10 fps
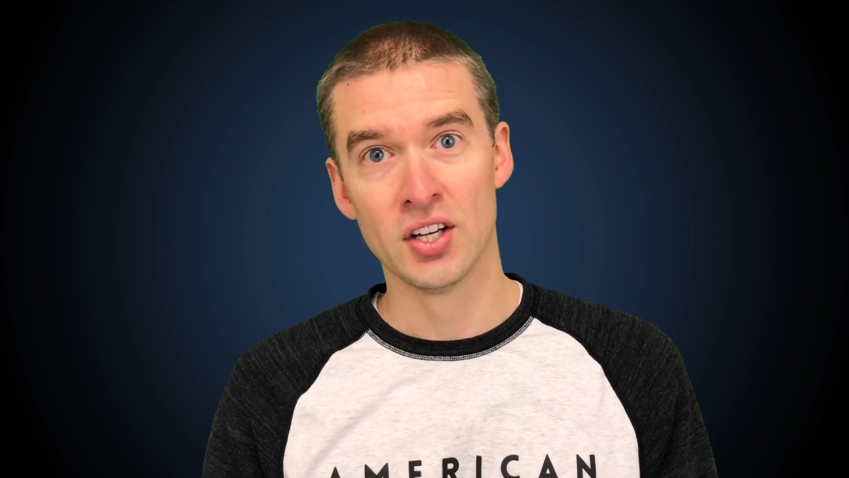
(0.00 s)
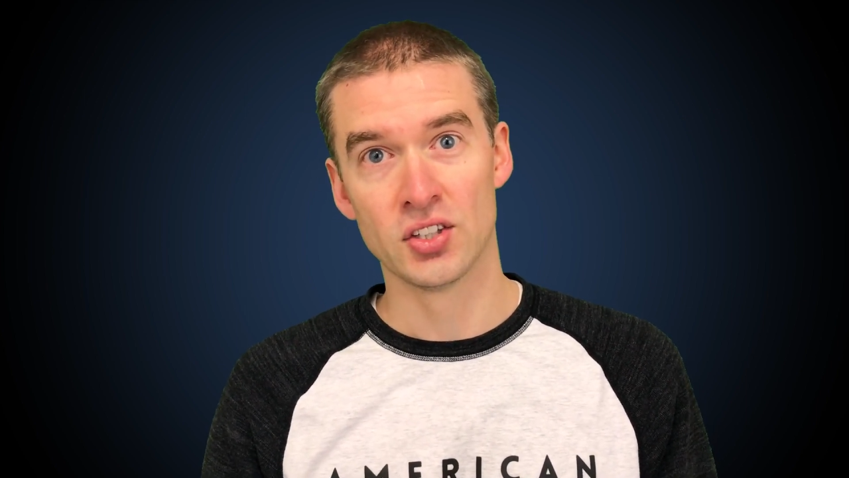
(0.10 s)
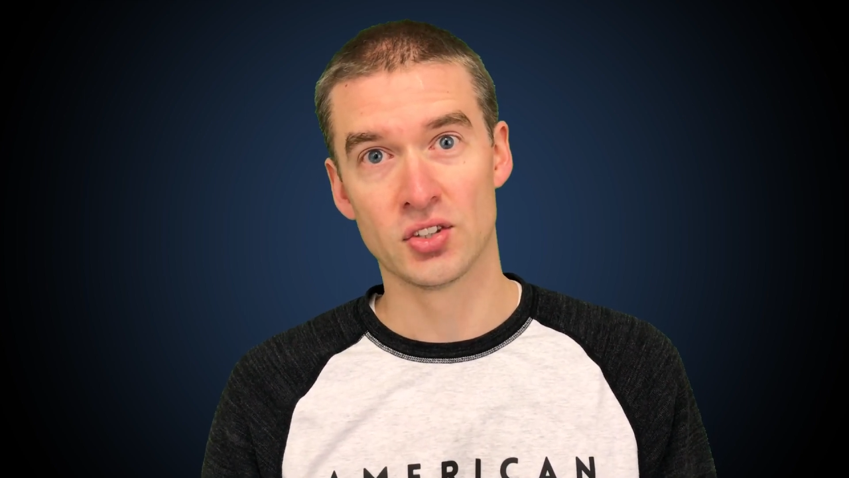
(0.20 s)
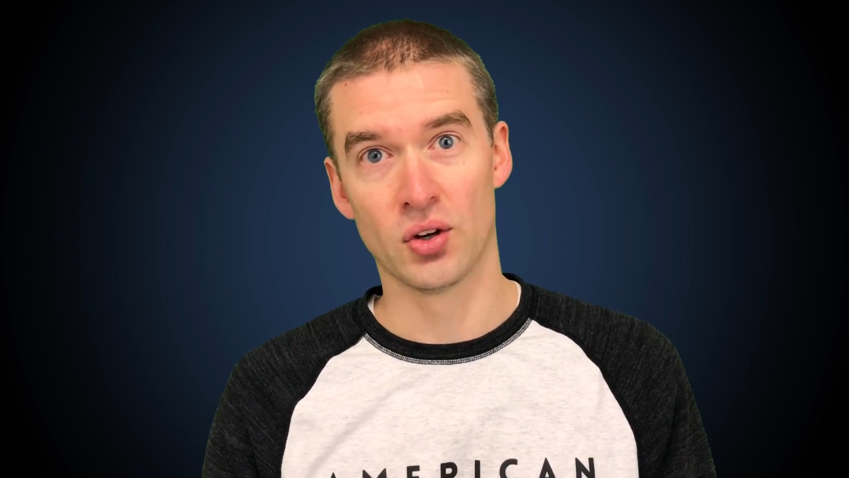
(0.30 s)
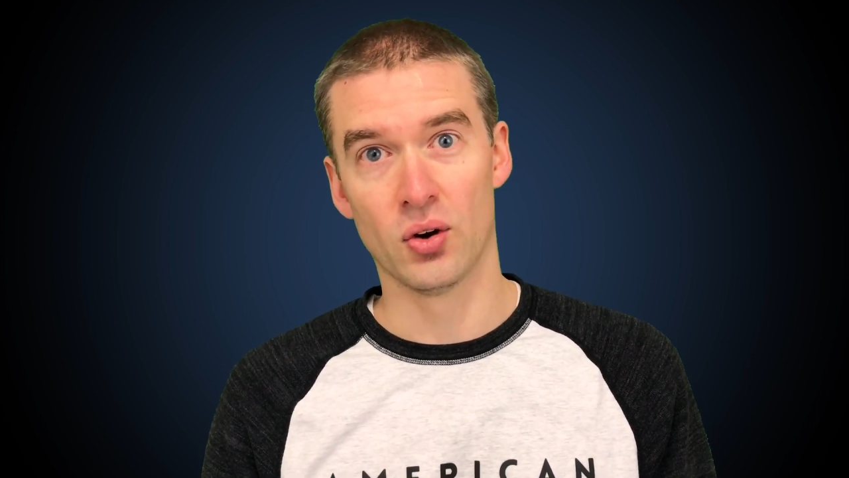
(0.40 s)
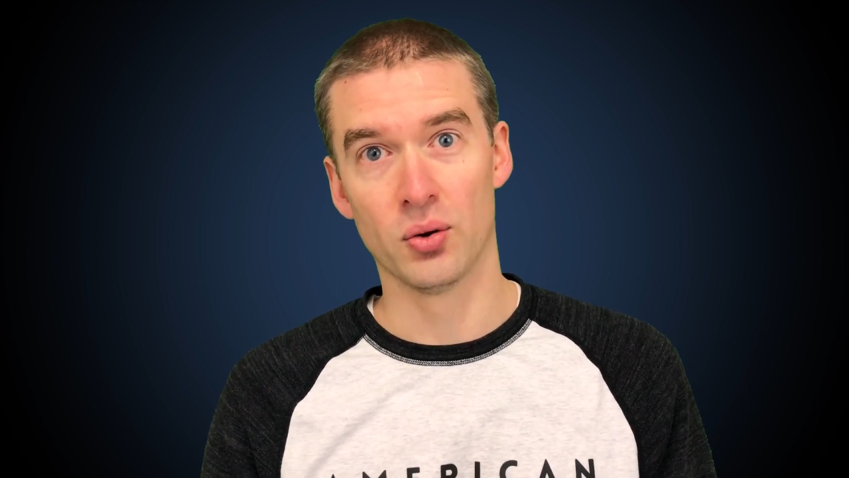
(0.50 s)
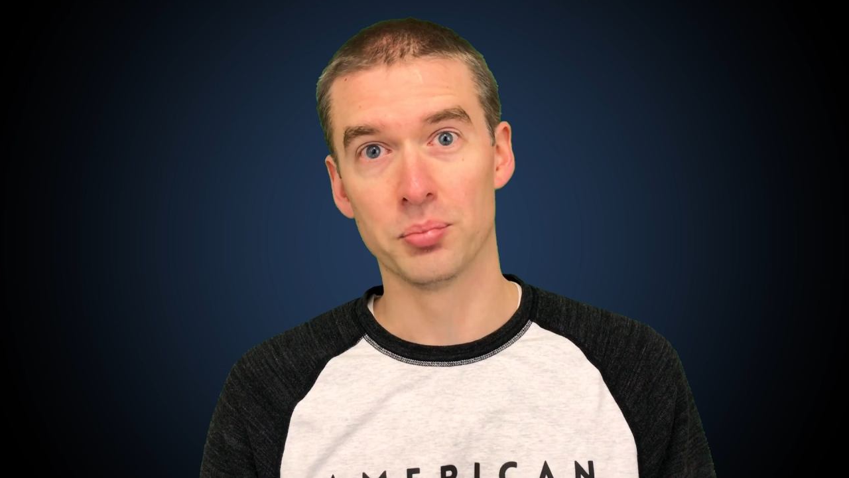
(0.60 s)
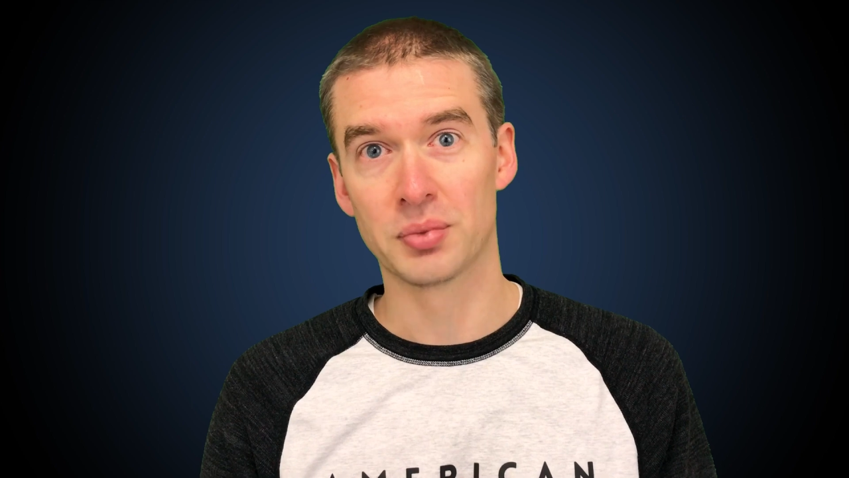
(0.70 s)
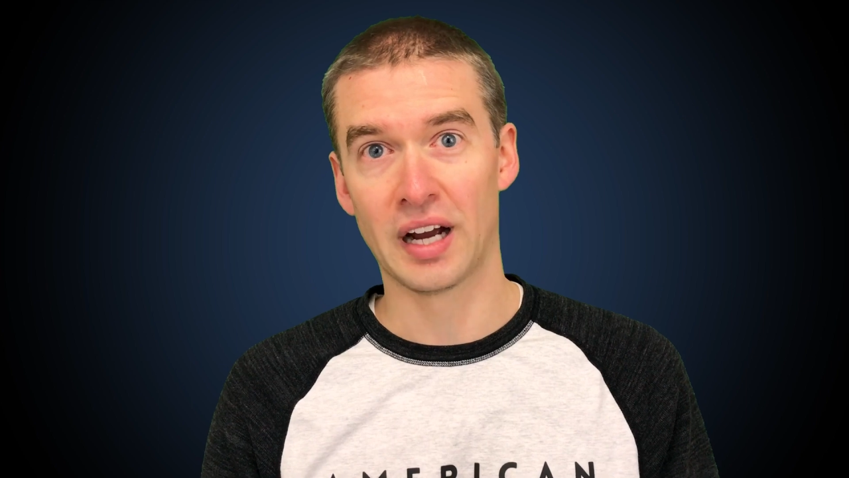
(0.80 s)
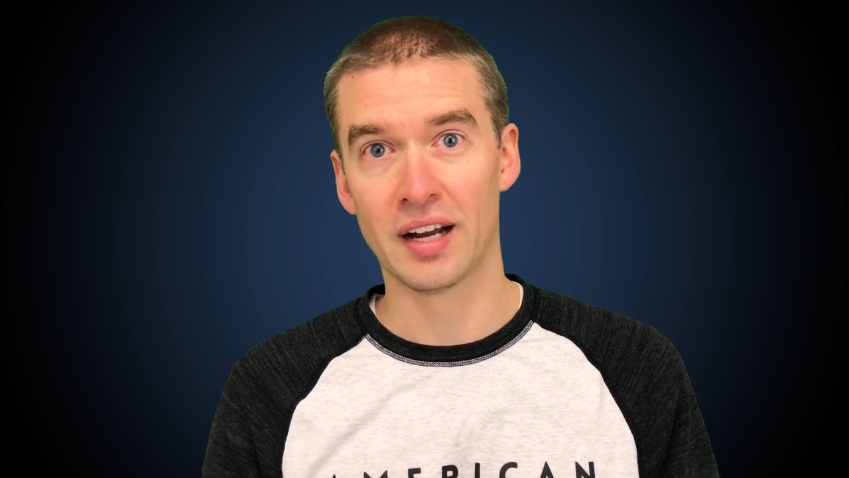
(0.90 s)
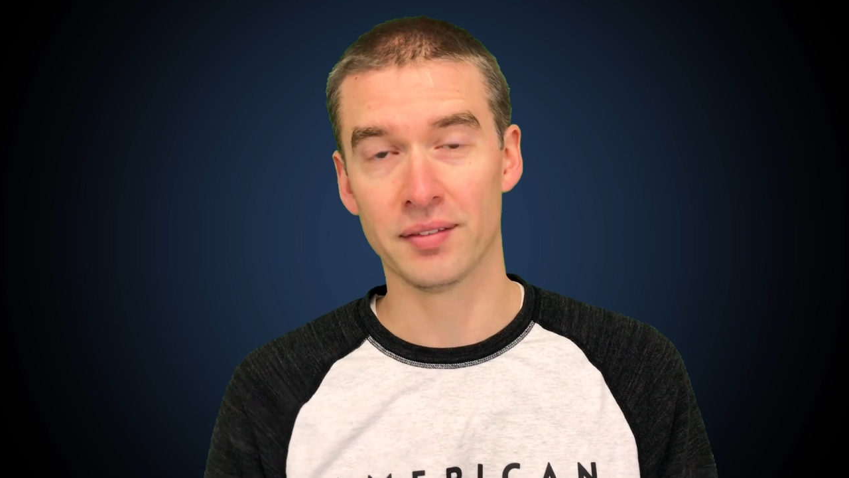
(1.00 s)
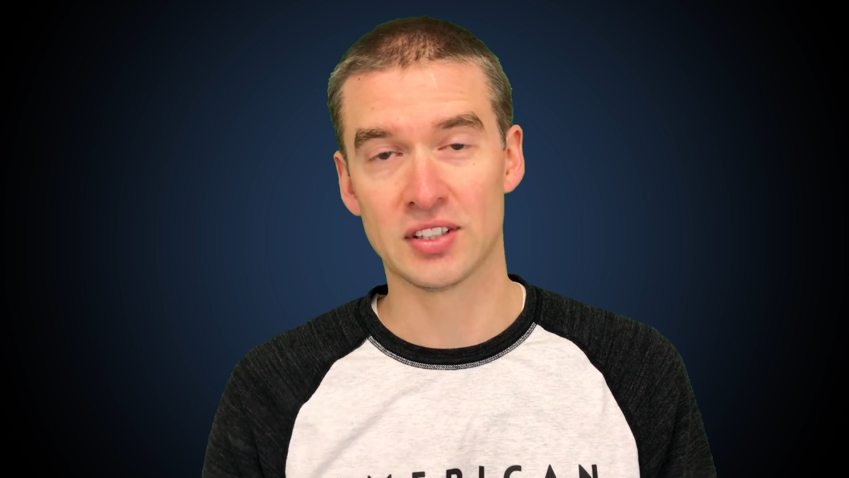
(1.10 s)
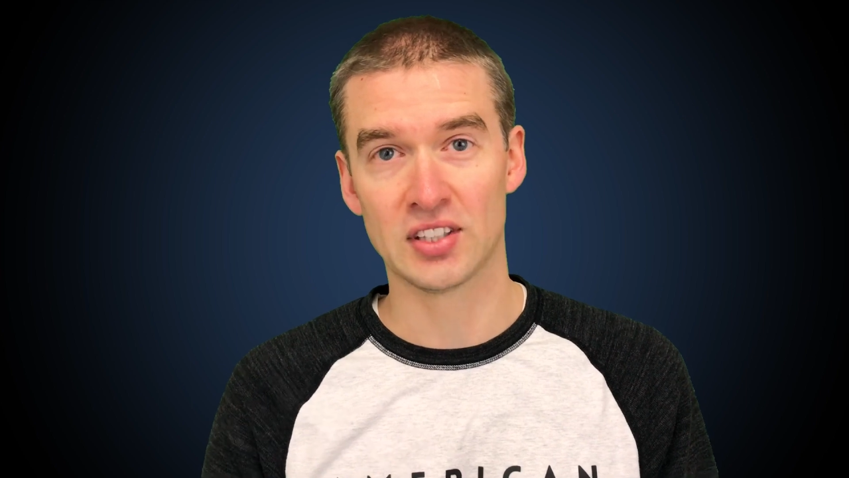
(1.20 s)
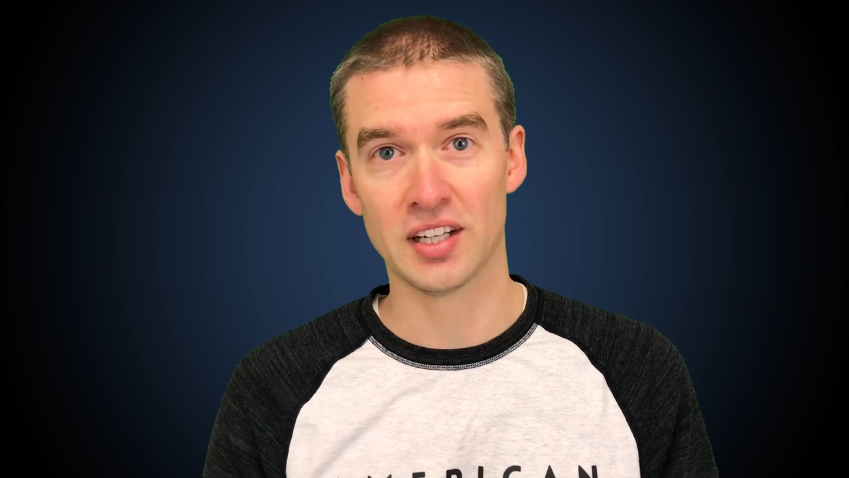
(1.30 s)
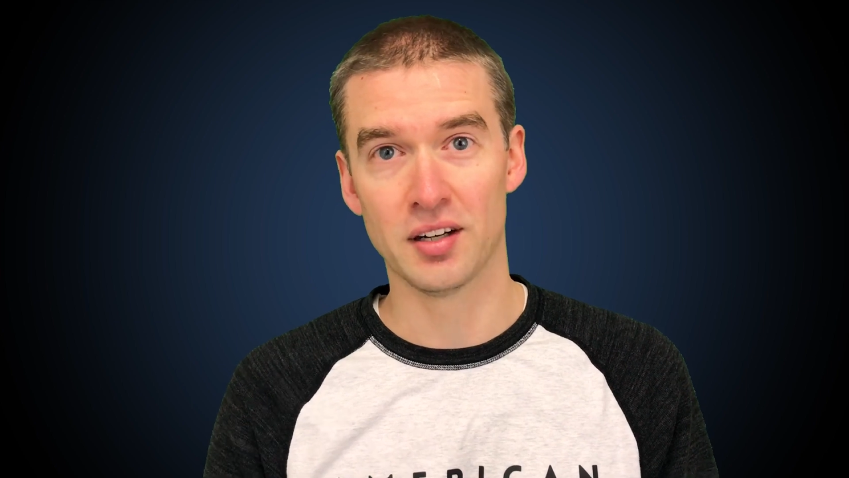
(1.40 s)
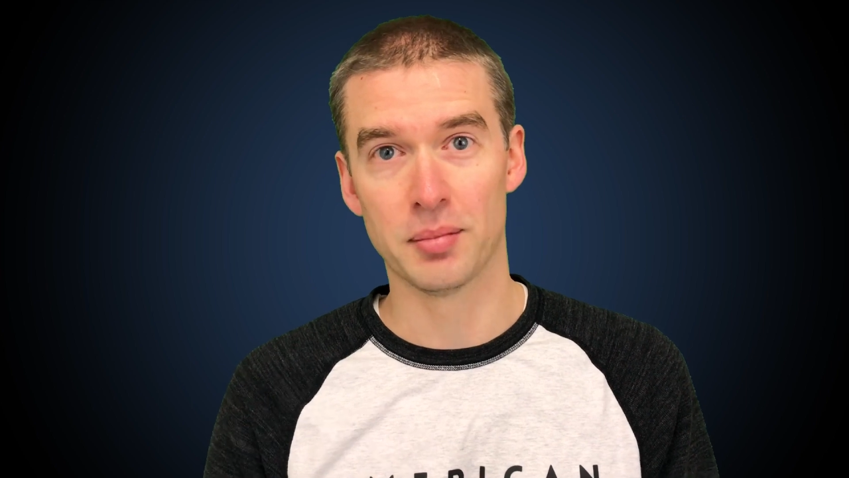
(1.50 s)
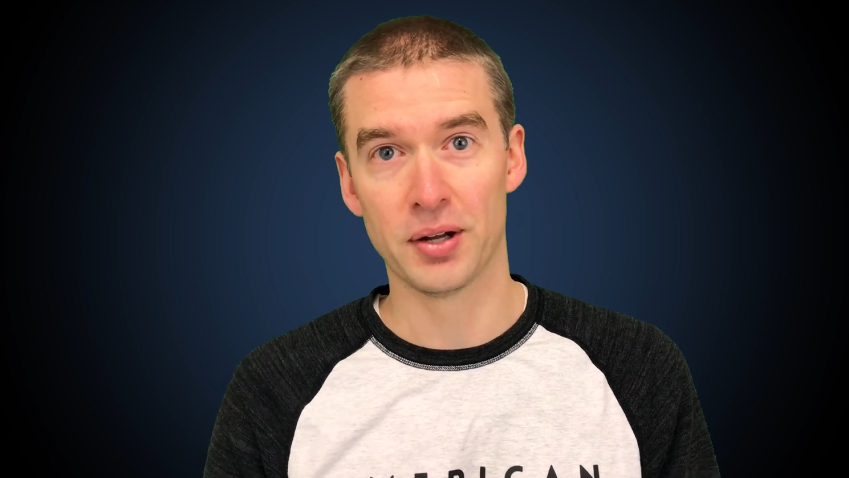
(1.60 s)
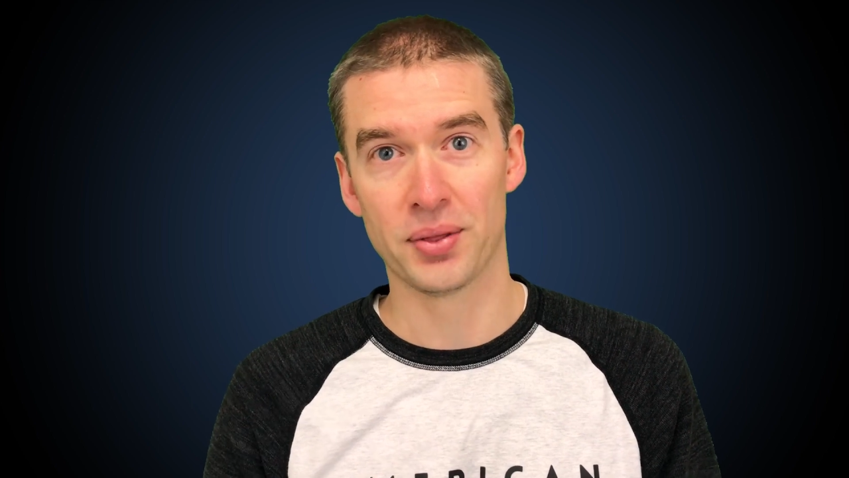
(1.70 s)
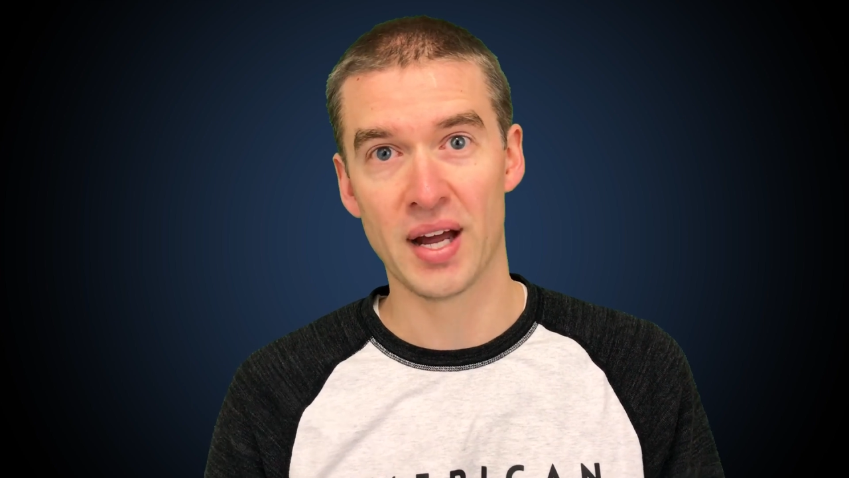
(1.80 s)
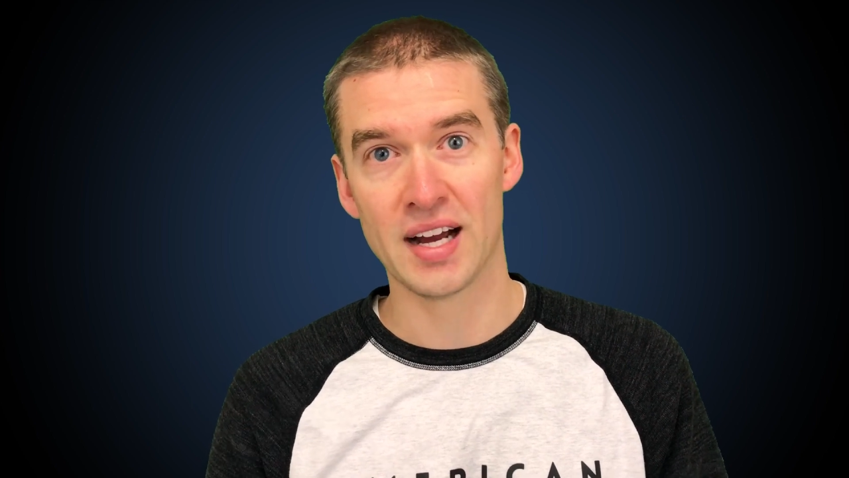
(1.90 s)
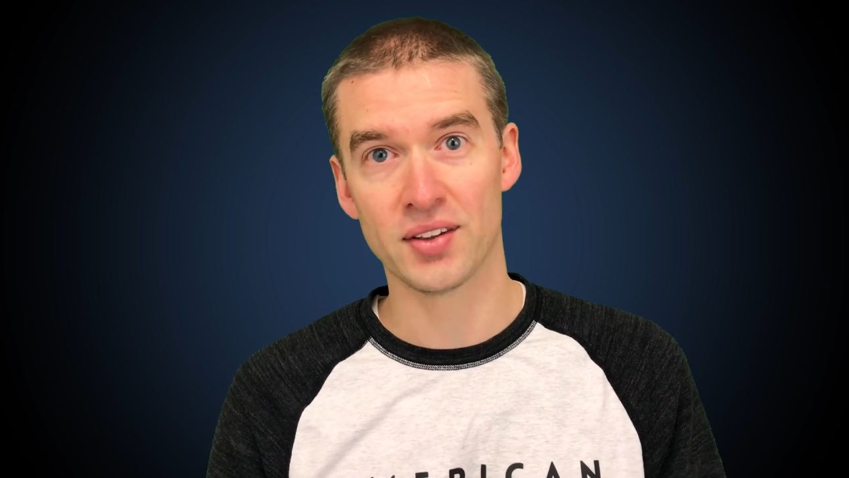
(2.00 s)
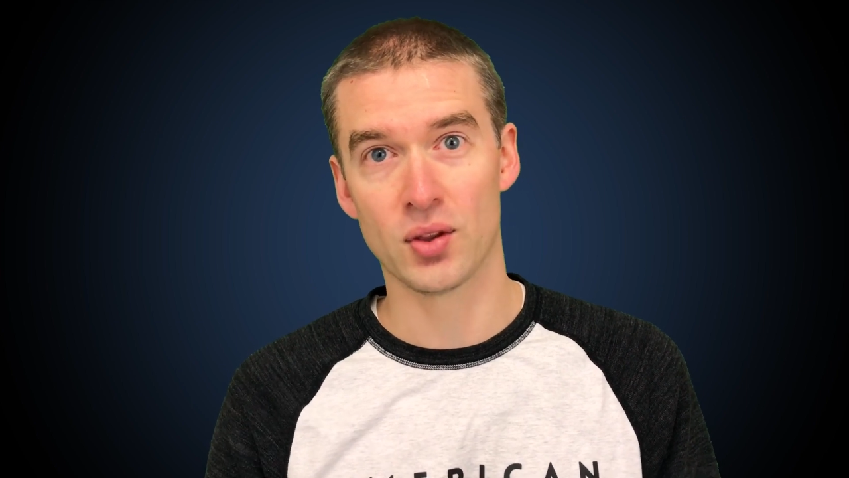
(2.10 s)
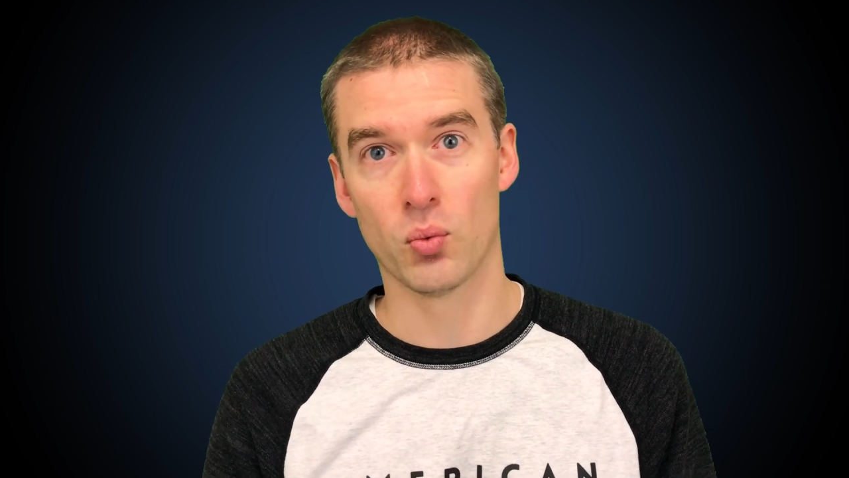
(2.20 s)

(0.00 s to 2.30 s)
So kind of excited about that.